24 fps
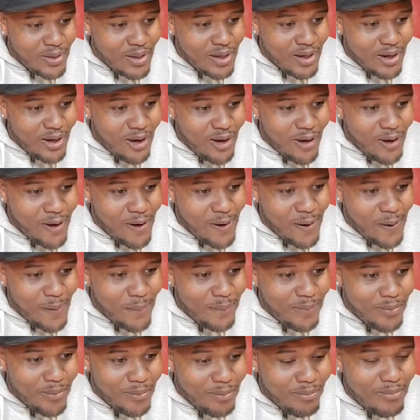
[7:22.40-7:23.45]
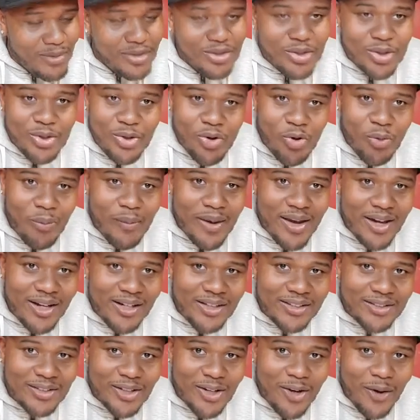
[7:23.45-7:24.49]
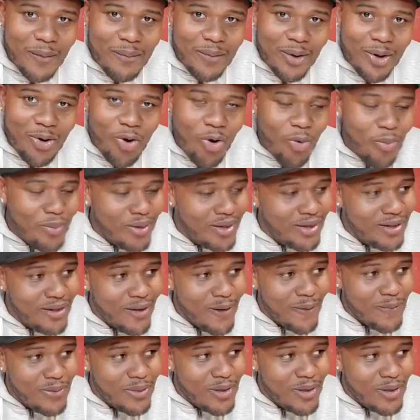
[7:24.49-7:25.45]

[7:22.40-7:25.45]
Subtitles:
Mr. No Manners, Loman,